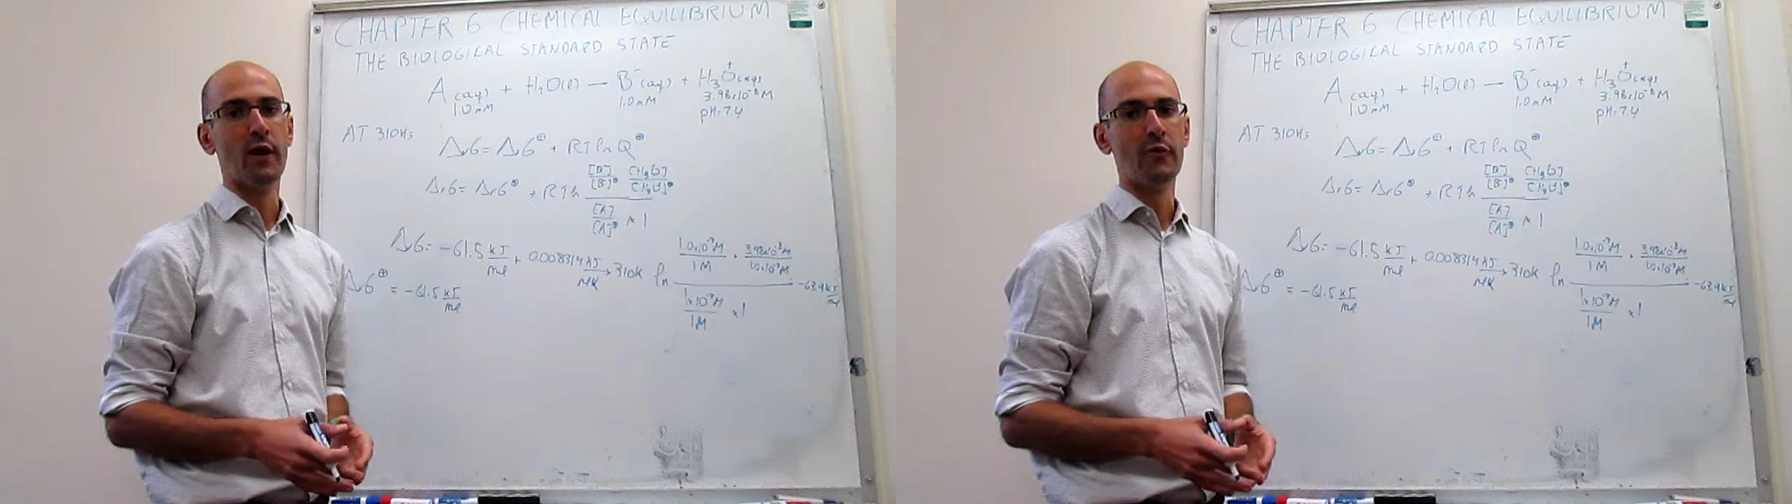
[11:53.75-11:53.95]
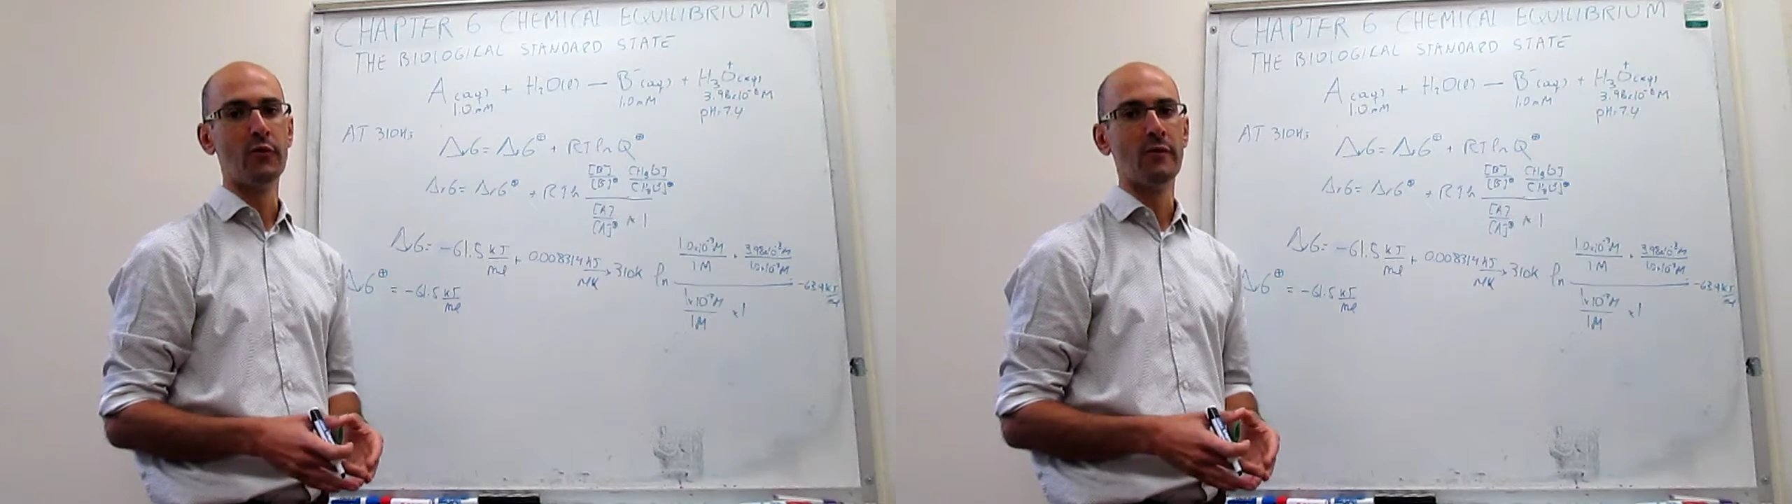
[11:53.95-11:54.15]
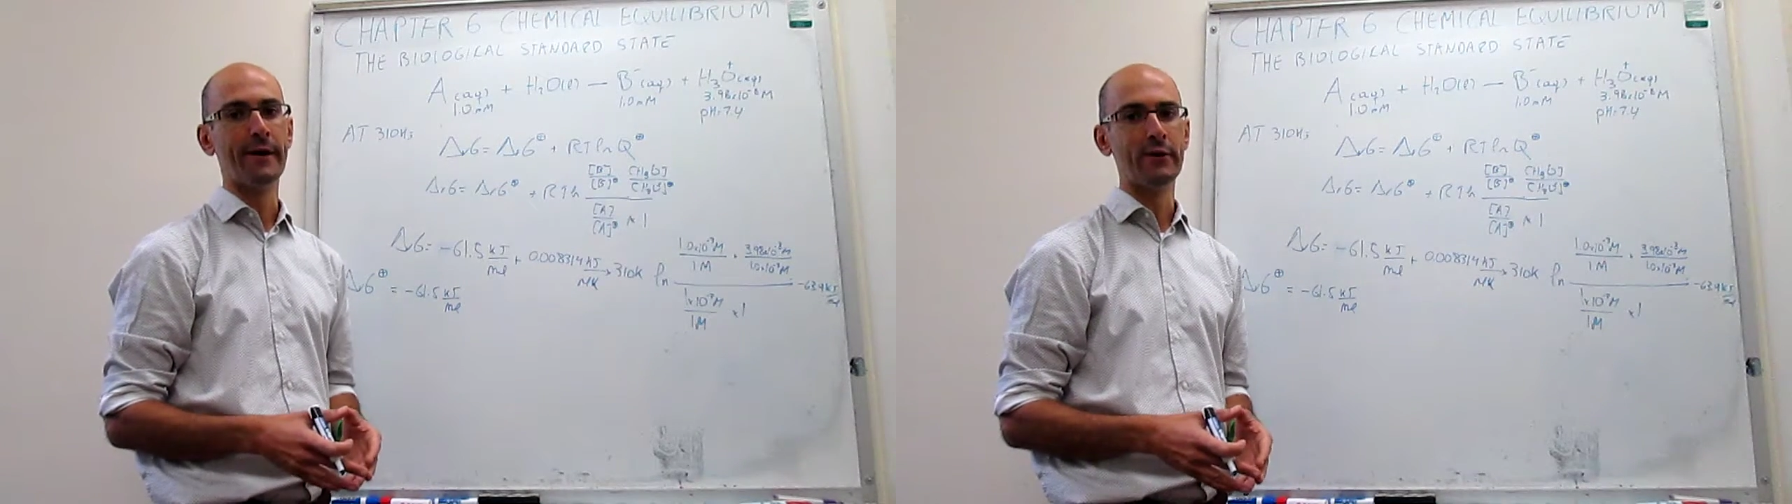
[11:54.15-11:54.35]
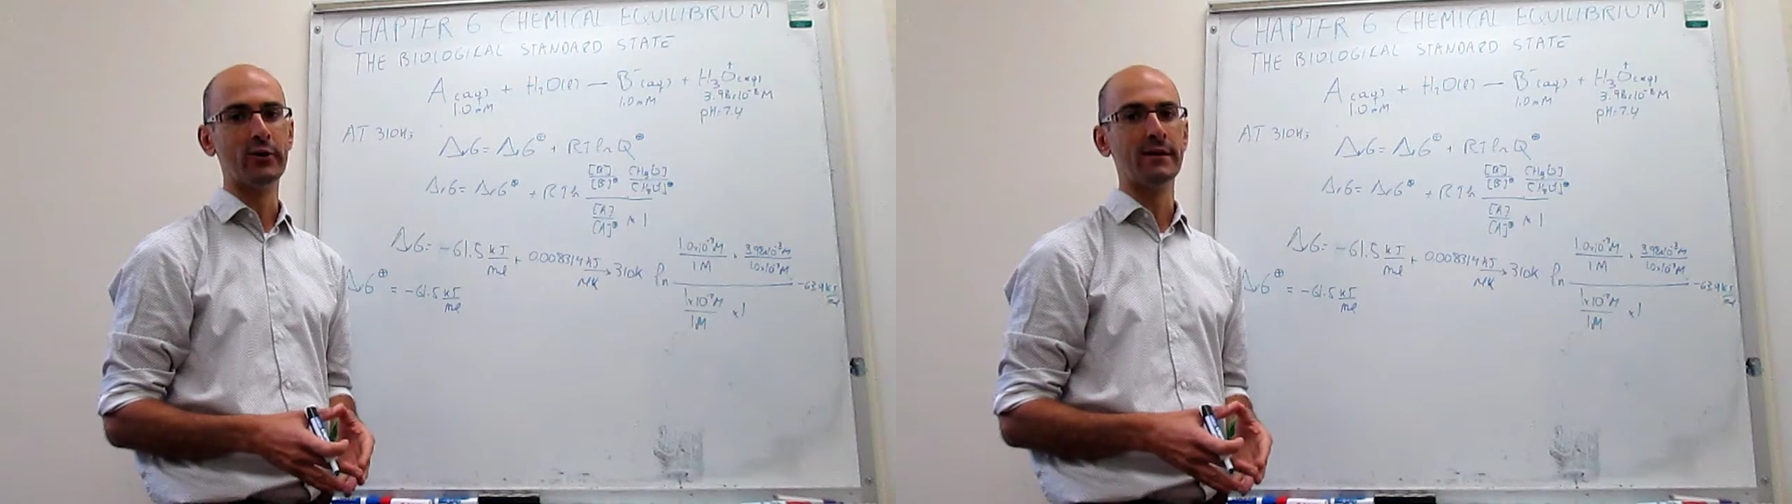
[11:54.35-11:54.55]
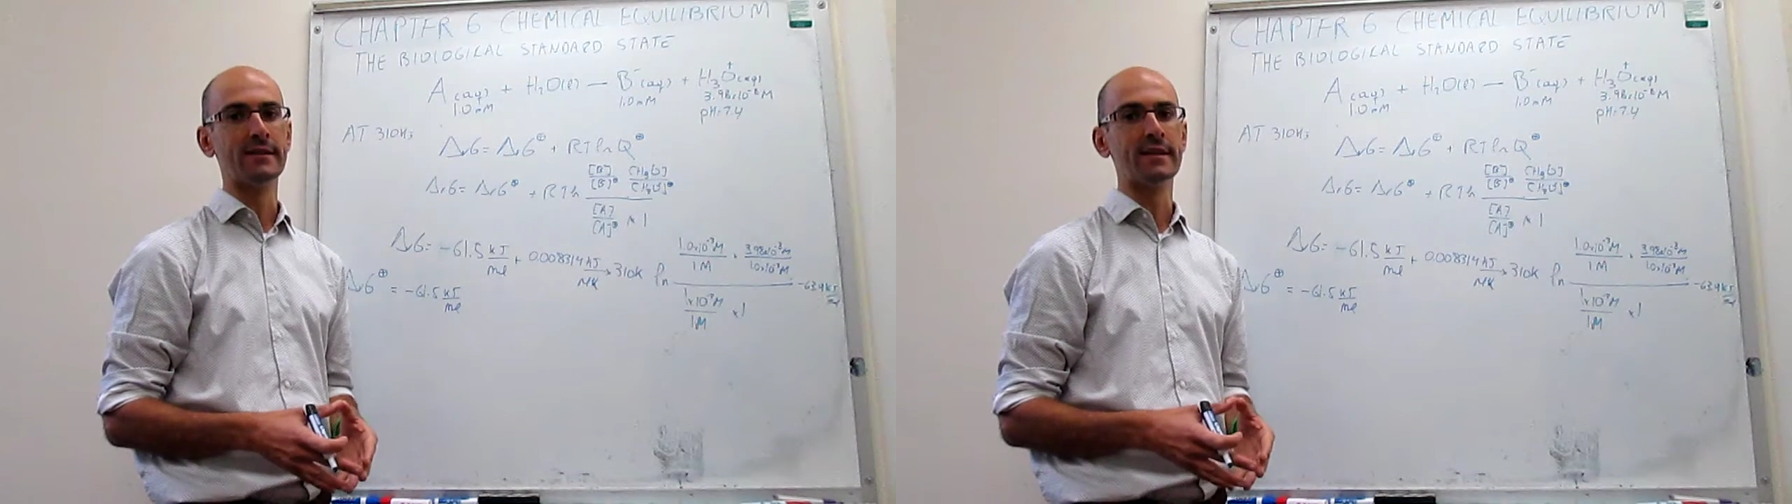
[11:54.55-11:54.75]
uh, through the
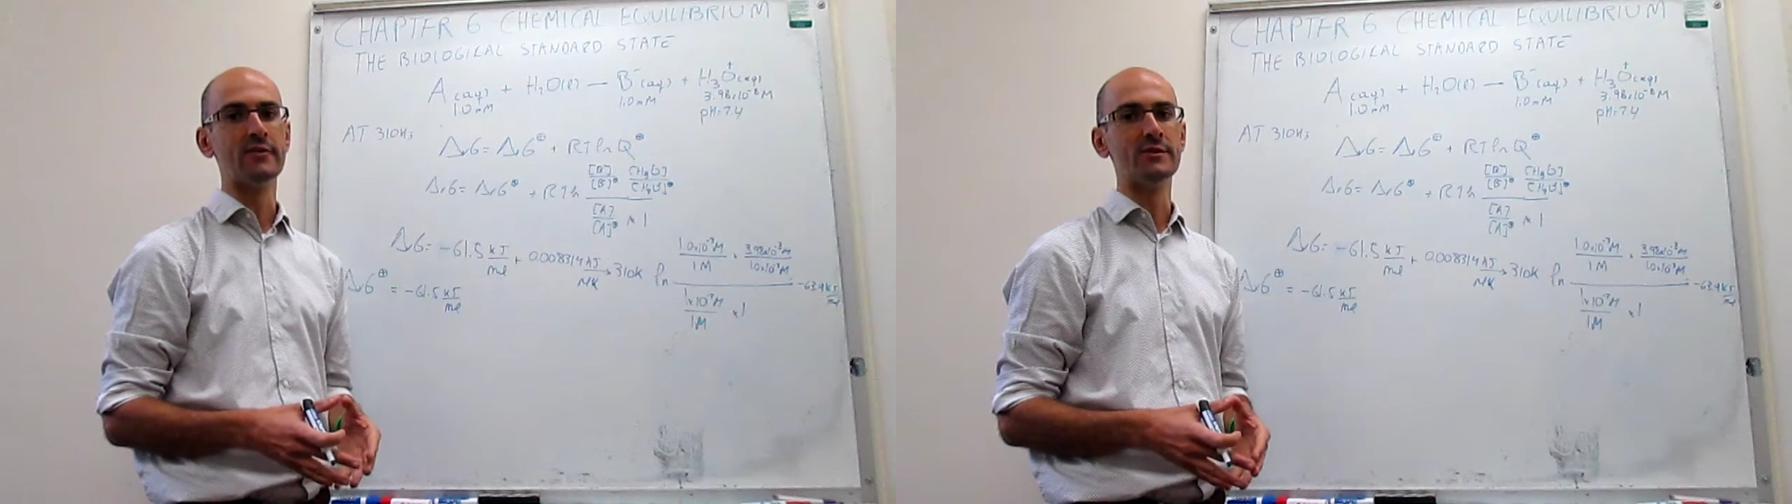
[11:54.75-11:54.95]
biological standard